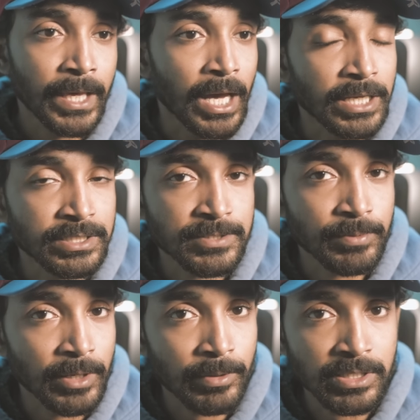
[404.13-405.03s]
and the
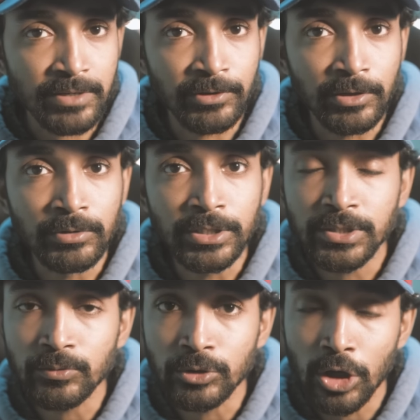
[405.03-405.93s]
spare parts
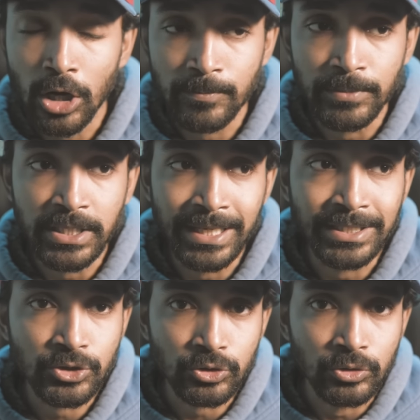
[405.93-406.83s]
availability would not be an
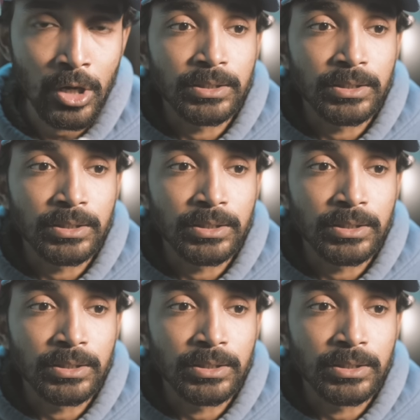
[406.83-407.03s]
issue.